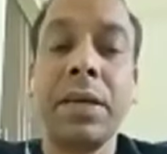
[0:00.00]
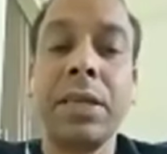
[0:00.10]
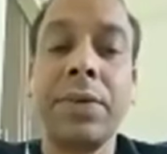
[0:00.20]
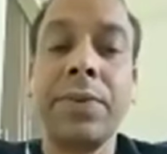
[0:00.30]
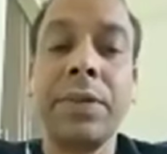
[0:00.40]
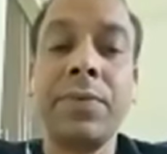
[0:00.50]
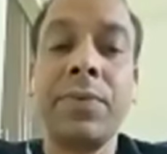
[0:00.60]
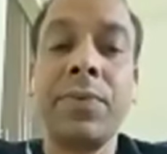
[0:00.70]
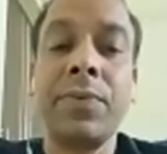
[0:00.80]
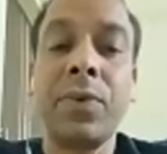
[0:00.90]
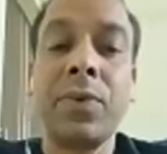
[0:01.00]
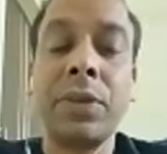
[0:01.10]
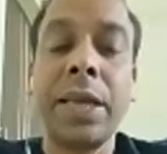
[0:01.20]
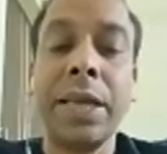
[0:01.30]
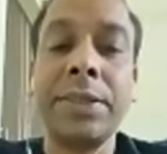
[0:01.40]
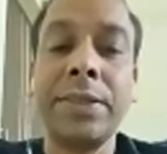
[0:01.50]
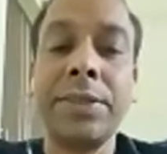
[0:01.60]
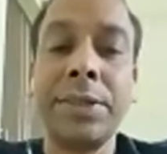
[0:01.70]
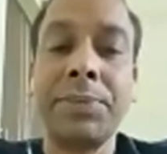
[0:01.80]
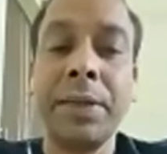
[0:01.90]
given for the cancer
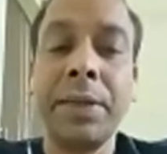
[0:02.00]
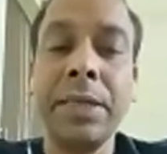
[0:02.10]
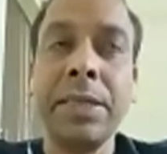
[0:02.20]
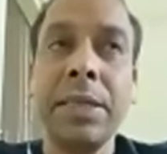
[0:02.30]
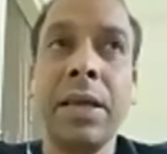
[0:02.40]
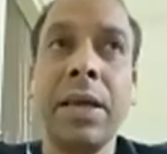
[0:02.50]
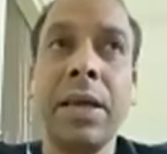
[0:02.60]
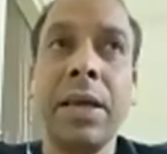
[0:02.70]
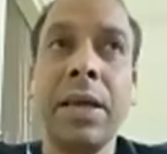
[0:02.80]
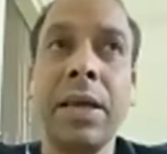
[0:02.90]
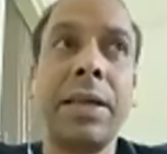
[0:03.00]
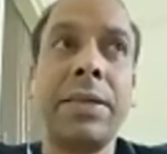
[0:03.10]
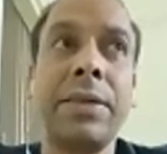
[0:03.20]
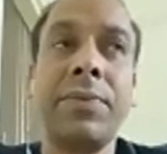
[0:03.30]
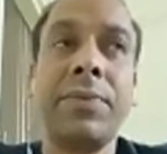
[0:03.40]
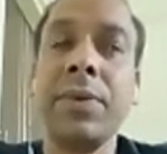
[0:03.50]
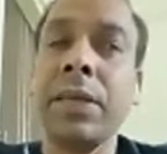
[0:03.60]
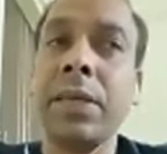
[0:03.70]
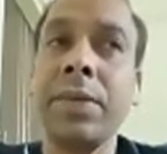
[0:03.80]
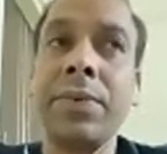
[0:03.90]
treatment, and
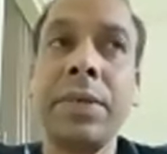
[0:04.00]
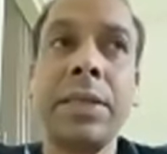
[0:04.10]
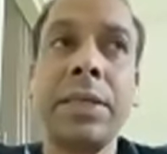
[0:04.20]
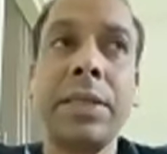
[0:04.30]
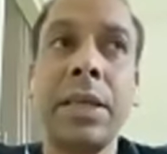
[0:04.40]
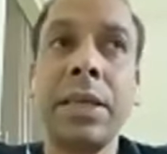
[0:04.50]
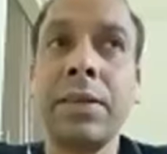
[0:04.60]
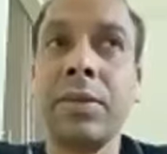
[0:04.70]
we are giving it in like